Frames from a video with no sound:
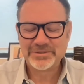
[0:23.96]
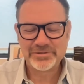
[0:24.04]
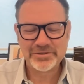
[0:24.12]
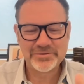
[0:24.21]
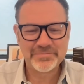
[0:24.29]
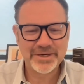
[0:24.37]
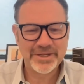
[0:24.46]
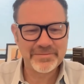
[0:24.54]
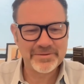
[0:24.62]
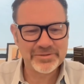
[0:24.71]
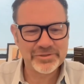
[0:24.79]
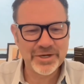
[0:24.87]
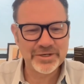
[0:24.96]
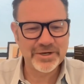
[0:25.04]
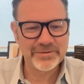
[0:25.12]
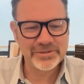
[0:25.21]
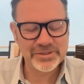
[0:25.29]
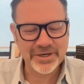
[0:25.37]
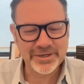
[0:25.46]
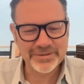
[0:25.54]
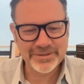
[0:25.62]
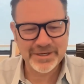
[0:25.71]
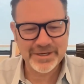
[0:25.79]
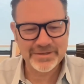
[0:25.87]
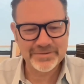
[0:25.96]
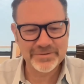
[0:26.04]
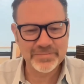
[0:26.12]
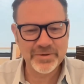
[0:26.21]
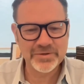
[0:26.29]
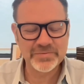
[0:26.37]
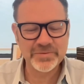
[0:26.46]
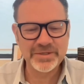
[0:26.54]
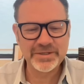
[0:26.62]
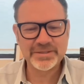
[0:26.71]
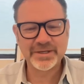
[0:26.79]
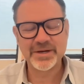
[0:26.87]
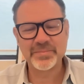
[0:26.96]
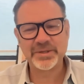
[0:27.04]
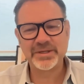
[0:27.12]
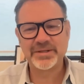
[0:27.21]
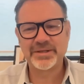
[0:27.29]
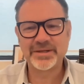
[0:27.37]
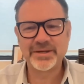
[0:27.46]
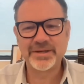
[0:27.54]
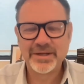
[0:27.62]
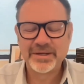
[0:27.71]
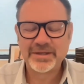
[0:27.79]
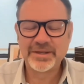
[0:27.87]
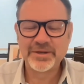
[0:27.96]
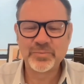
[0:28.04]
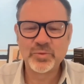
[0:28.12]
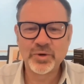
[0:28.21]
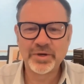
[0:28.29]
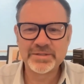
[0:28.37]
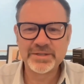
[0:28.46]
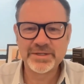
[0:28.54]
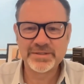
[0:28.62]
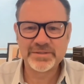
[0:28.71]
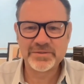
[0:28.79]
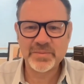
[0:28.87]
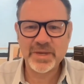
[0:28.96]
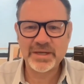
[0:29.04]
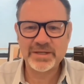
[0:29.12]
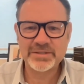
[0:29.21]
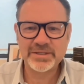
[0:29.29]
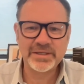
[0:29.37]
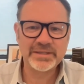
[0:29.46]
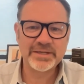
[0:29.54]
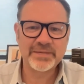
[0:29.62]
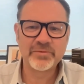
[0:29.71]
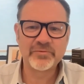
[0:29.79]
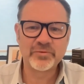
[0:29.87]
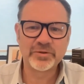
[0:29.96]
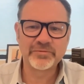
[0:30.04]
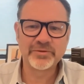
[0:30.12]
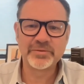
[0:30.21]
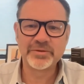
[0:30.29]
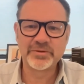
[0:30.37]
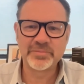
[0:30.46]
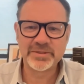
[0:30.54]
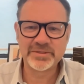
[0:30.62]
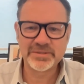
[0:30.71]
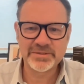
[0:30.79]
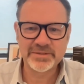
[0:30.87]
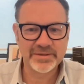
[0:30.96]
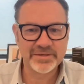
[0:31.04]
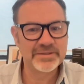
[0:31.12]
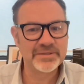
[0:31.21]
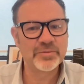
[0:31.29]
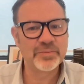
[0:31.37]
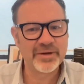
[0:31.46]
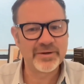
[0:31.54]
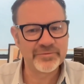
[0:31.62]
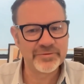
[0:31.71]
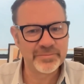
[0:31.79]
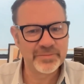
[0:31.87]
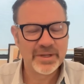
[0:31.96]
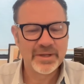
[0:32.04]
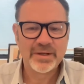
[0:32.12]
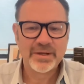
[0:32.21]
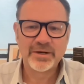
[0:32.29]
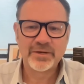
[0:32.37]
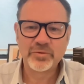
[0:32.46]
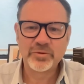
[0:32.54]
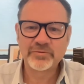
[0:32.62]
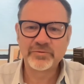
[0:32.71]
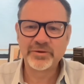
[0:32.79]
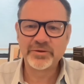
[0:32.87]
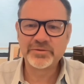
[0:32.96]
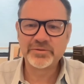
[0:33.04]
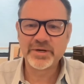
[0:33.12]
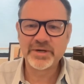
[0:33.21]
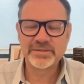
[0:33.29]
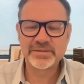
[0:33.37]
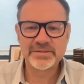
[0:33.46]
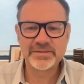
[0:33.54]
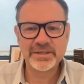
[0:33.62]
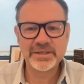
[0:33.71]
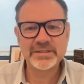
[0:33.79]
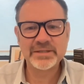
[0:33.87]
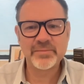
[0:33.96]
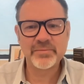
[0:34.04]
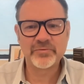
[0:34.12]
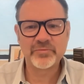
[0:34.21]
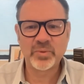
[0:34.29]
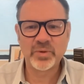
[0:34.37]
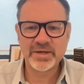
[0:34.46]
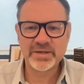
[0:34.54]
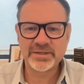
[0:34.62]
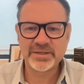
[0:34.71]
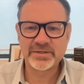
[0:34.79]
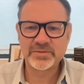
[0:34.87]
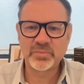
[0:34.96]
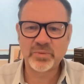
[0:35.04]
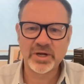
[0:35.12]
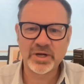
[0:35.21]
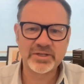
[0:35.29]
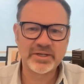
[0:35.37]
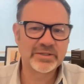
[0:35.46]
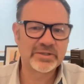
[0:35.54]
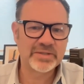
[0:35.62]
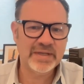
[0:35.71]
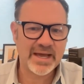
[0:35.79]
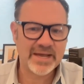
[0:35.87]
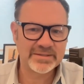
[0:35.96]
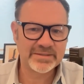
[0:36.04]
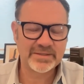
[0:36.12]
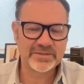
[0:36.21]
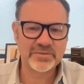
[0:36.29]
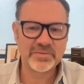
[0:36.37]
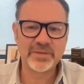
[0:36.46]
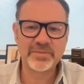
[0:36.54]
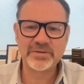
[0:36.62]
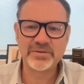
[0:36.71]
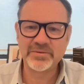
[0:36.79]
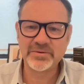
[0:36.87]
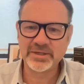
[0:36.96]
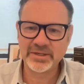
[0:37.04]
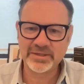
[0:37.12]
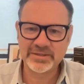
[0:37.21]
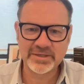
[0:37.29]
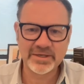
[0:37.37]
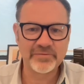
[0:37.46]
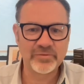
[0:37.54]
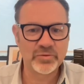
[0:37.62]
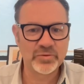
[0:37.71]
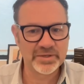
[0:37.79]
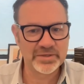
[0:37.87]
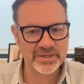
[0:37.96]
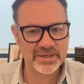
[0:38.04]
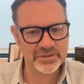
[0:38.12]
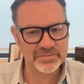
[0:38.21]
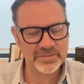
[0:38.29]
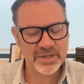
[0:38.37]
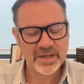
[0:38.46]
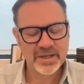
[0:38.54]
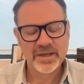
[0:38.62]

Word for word: Sure. My name is John Darbyshire. SmartSuite is a company that can help organizations manage any type of workflow in their business on a single platform. A workflow to us is any type of process, project, or task that you may be doing inside of your organization.